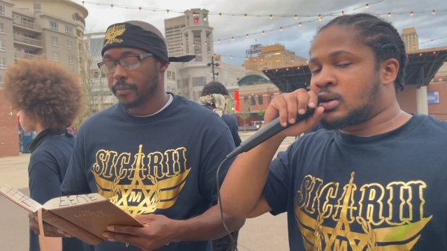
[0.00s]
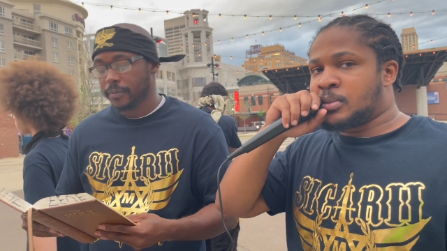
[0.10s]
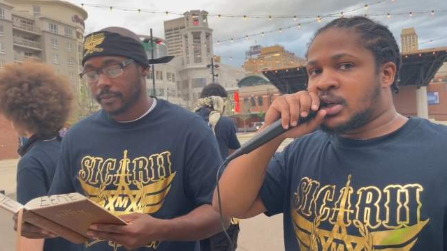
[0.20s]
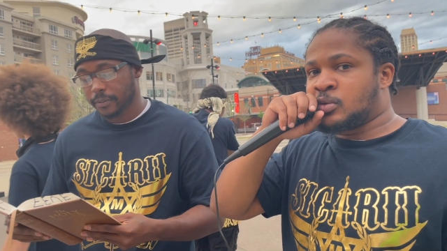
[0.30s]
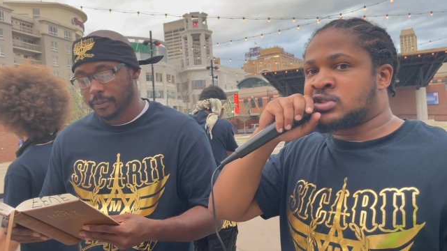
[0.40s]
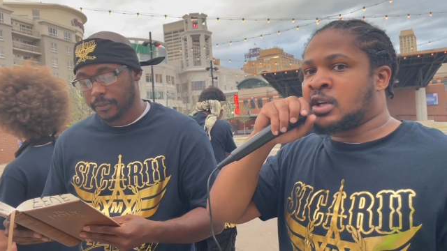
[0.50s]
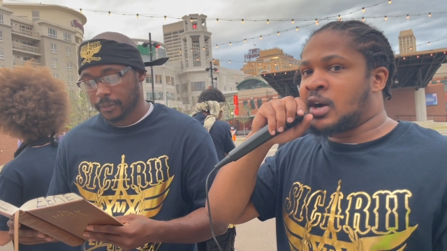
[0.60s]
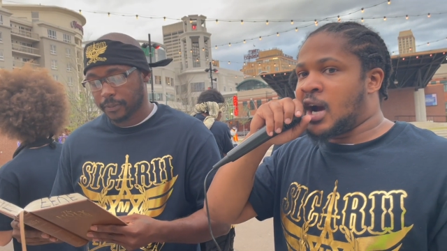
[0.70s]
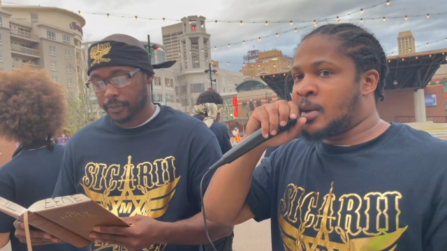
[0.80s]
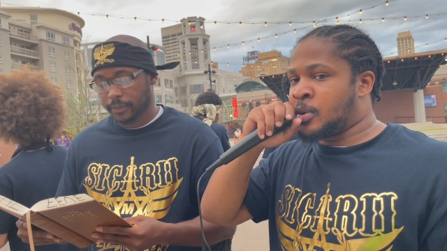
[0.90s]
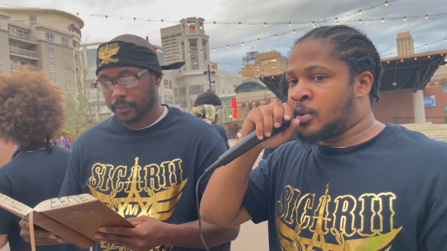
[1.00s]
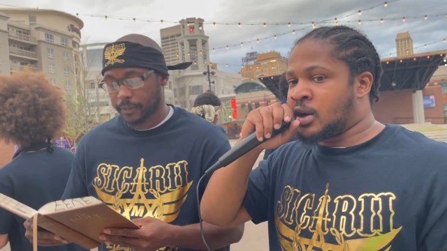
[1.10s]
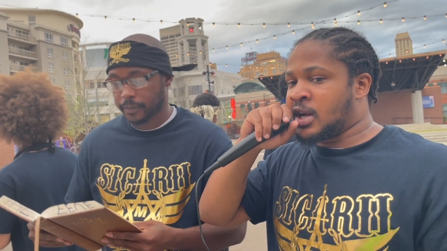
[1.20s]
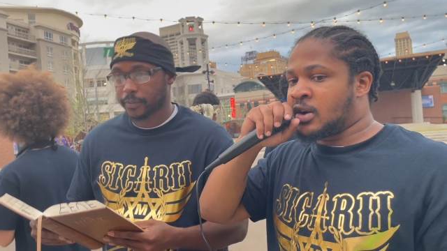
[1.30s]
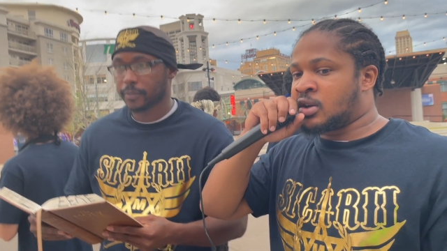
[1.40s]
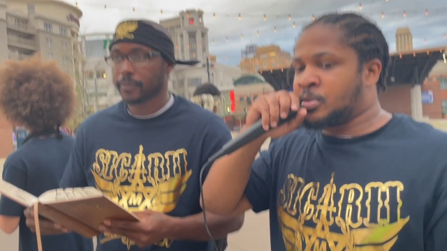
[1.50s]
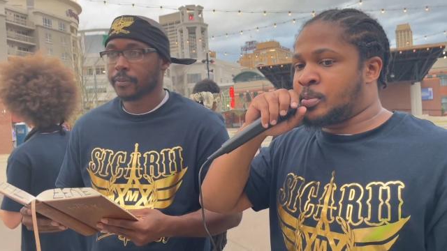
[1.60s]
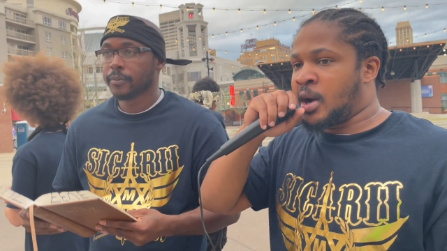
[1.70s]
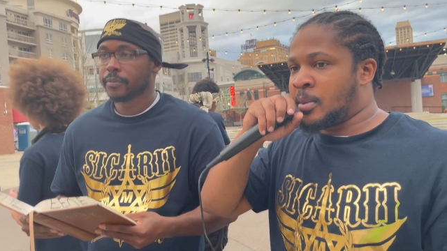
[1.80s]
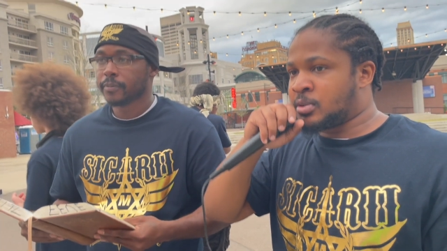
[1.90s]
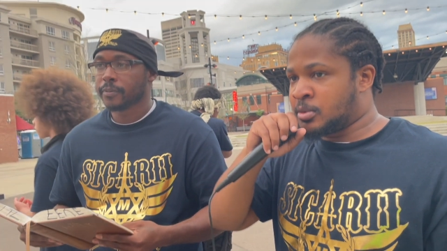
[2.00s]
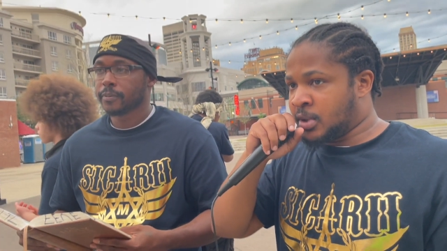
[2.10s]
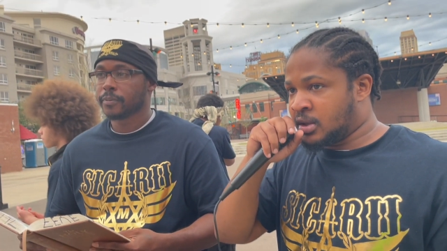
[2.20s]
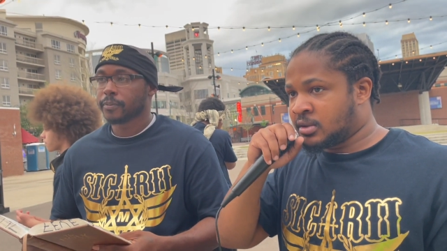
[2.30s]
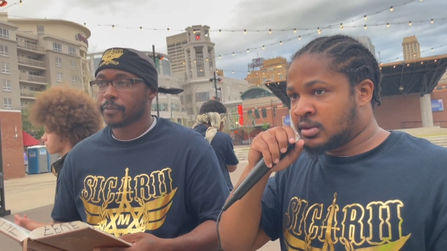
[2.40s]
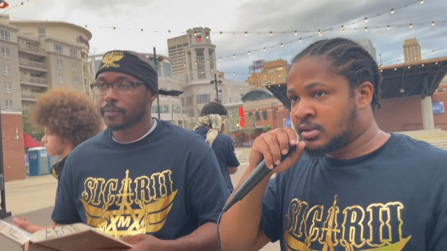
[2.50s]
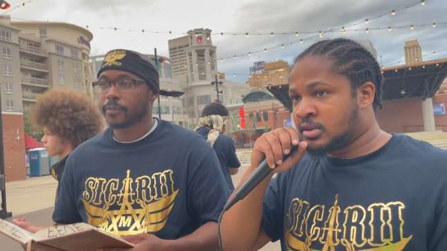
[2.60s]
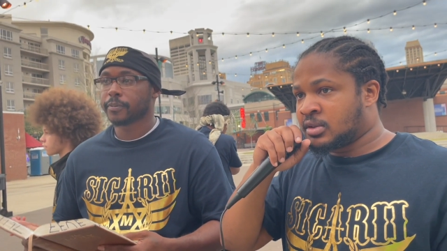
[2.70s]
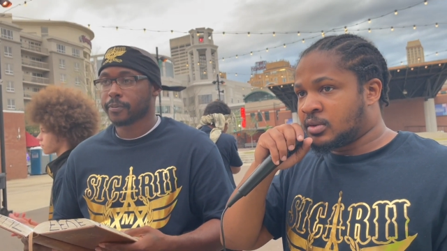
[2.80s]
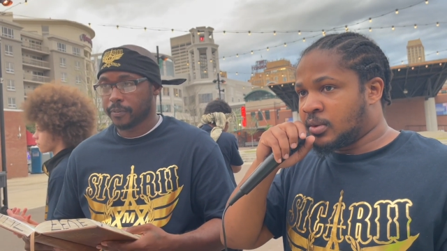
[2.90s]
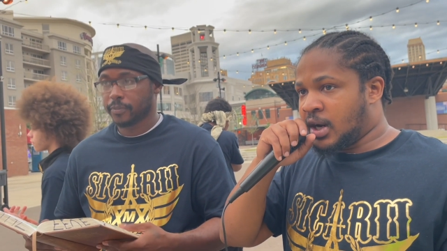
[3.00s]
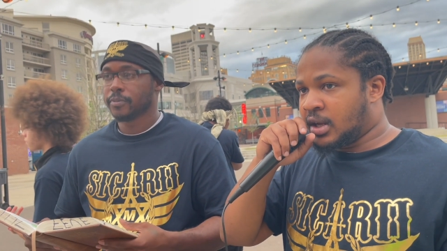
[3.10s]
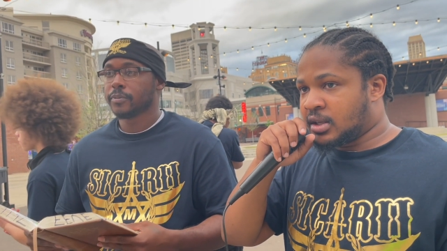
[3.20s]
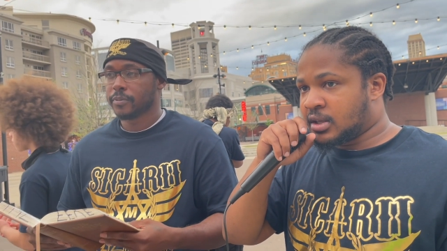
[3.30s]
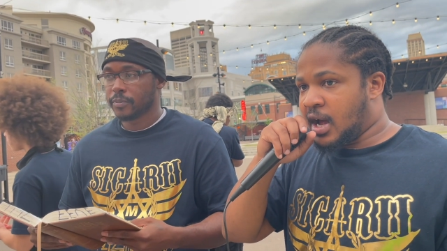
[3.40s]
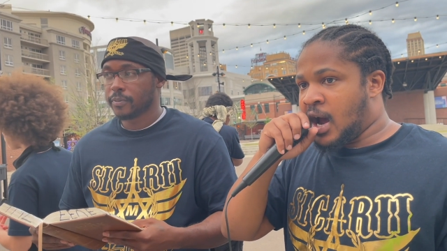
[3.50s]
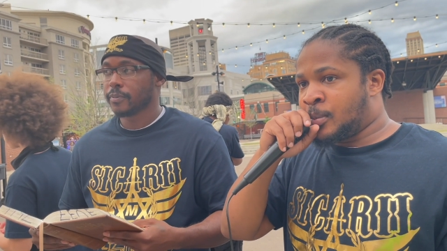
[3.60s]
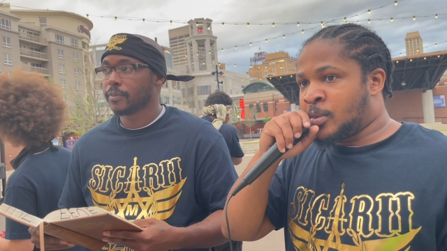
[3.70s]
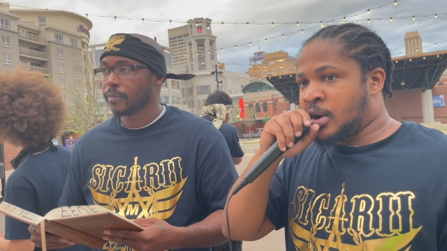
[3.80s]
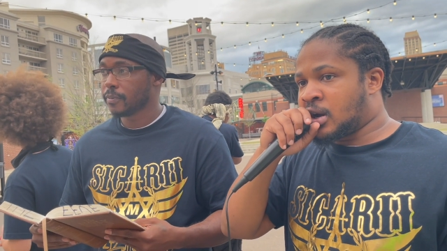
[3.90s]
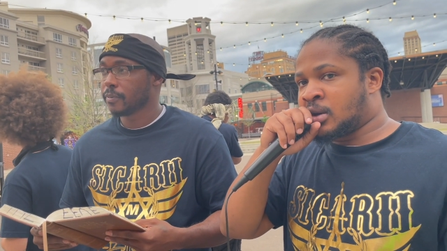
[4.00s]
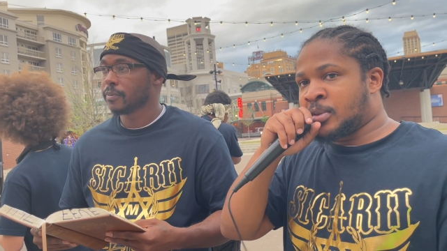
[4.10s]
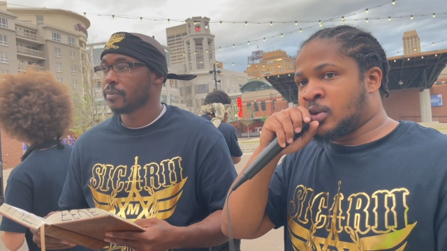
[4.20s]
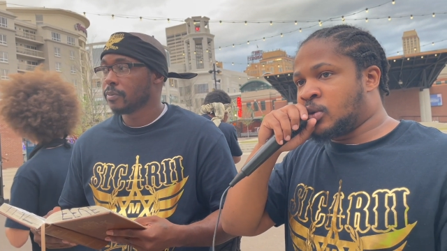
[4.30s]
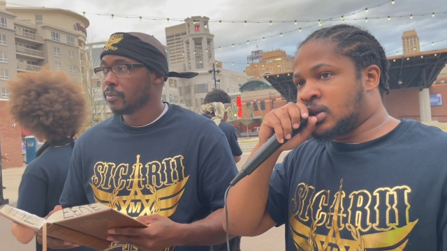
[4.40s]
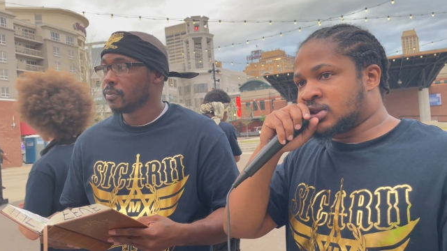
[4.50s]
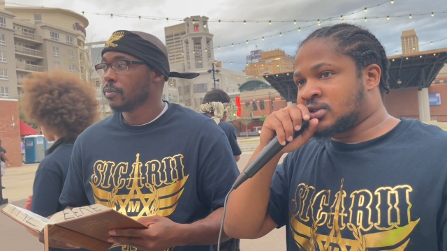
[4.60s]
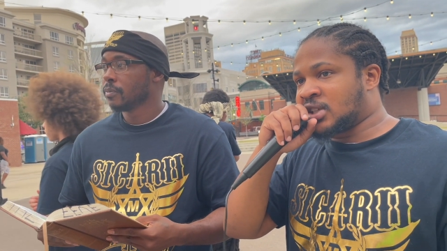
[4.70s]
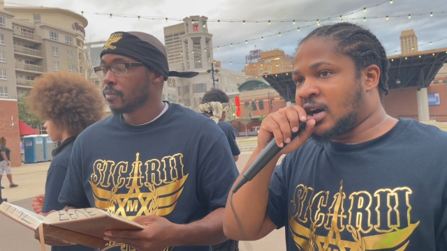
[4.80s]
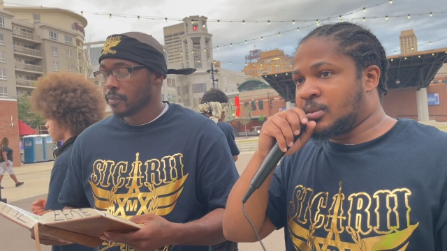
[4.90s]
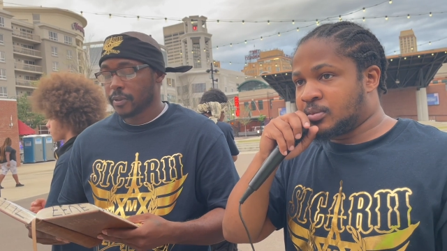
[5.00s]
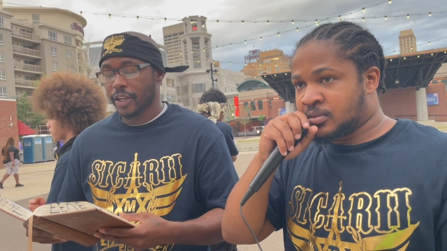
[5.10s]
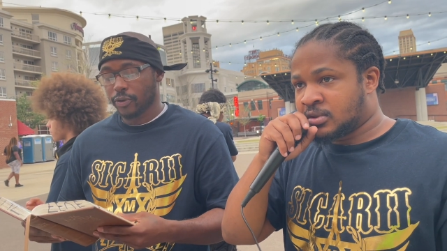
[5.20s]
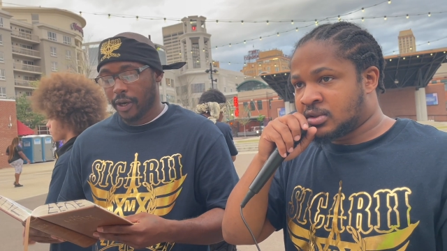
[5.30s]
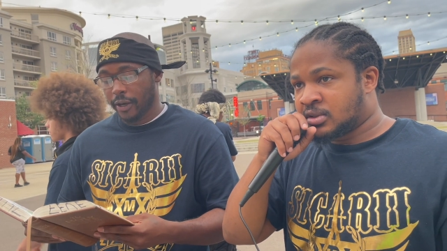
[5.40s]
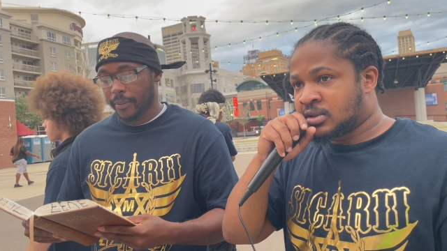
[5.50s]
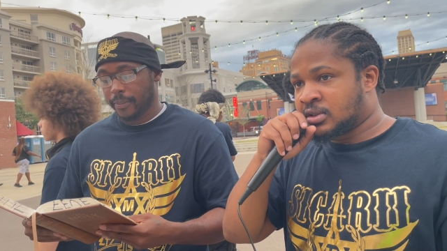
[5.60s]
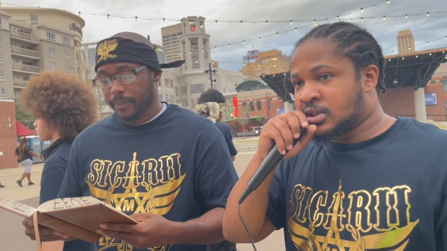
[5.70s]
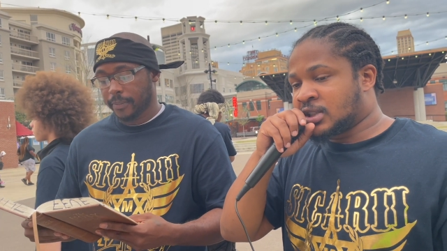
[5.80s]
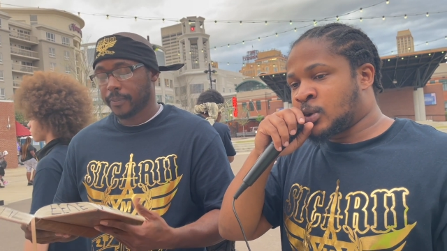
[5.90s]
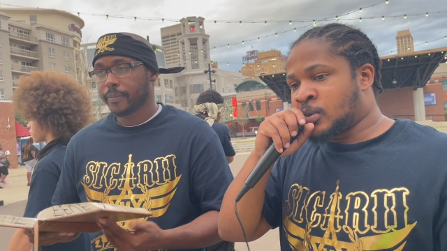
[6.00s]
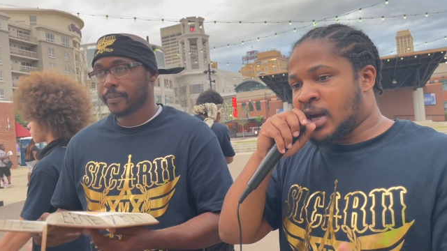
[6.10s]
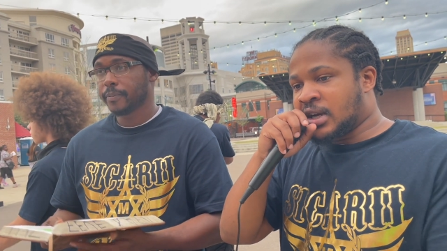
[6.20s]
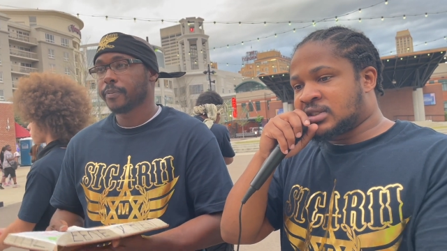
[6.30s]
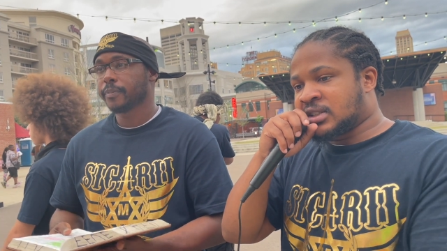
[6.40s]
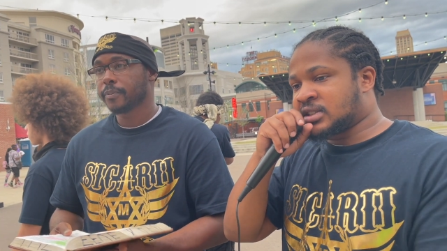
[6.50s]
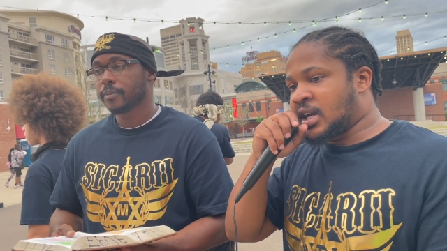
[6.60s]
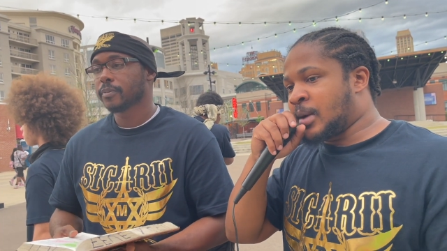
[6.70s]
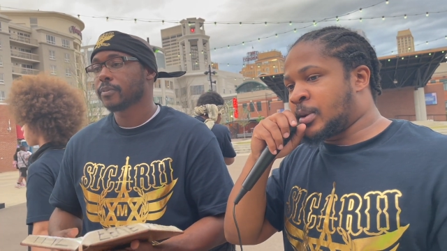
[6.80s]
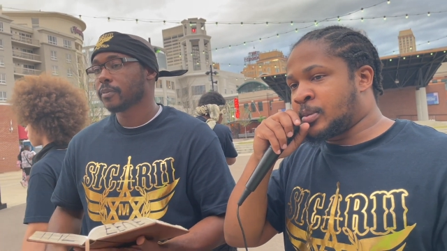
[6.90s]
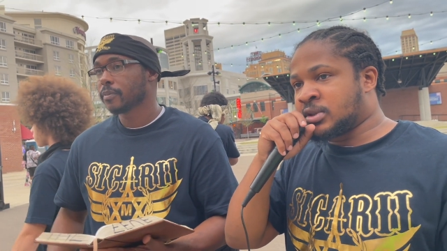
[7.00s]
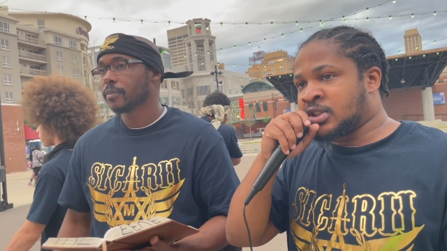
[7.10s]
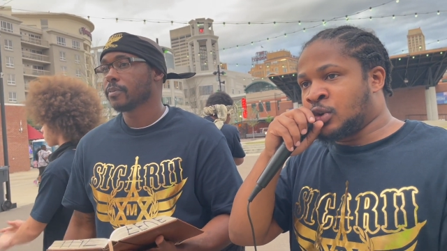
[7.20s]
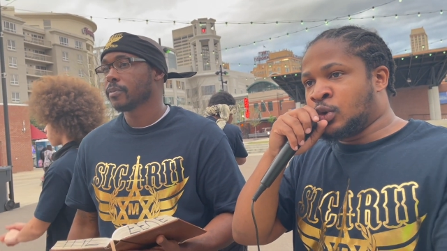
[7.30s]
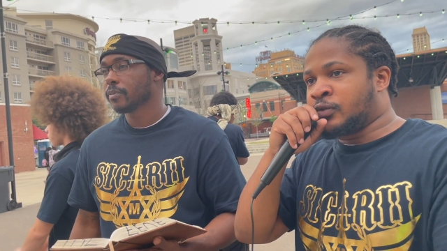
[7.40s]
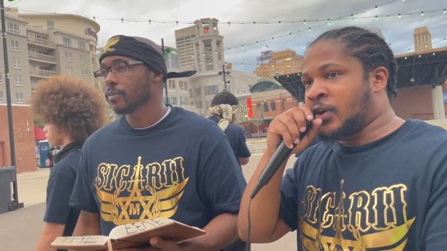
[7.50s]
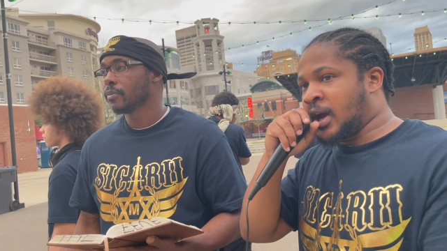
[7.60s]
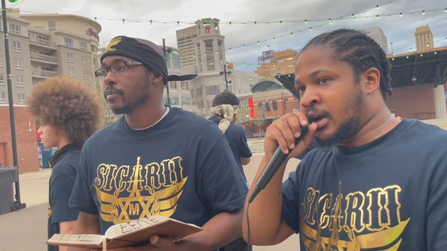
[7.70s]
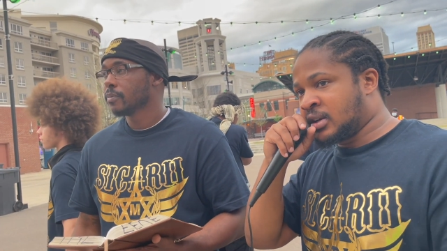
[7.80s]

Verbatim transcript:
Speaker 1: among them. So our people are now going to be popular, man. Right? Our people are going to be the ones on top. That's right. That's what we are teaching our people, to unify.